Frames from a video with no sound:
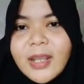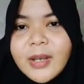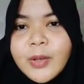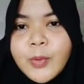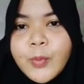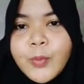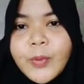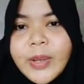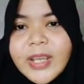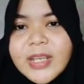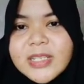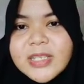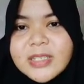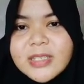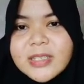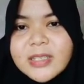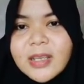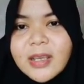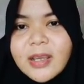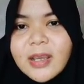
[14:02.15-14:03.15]
ways
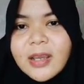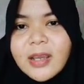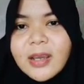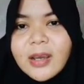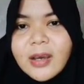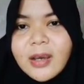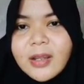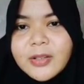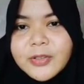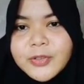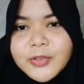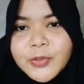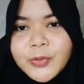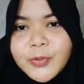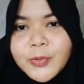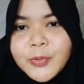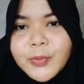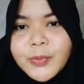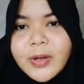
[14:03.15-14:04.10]
to